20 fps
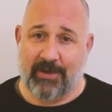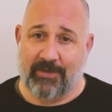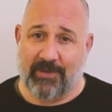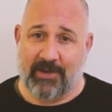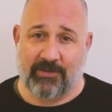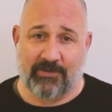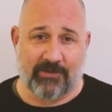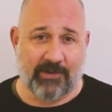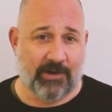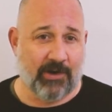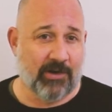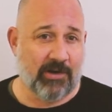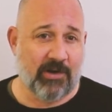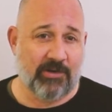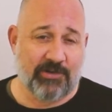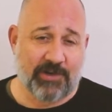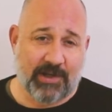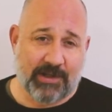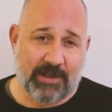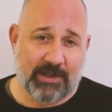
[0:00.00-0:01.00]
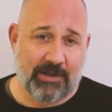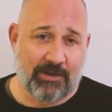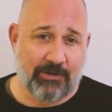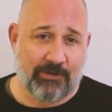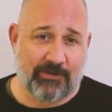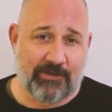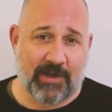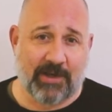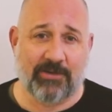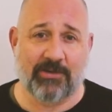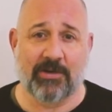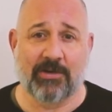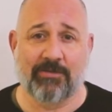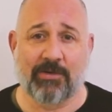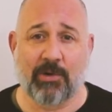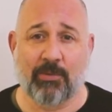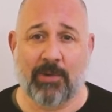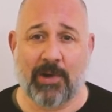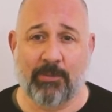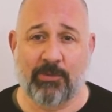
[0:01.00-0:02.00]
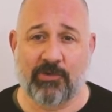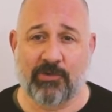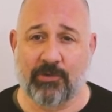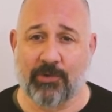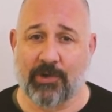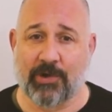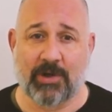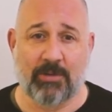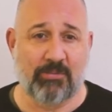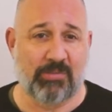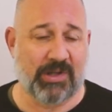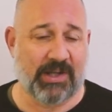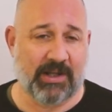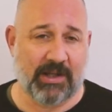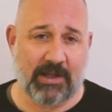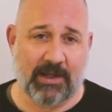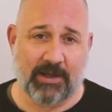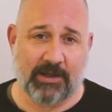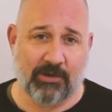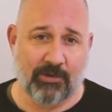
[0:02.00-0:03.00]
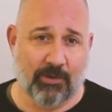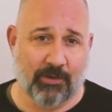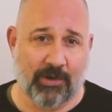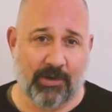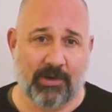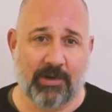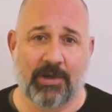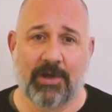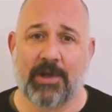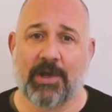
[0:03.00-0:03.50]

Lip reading: They sit on our gently used section of our web store completely ignored.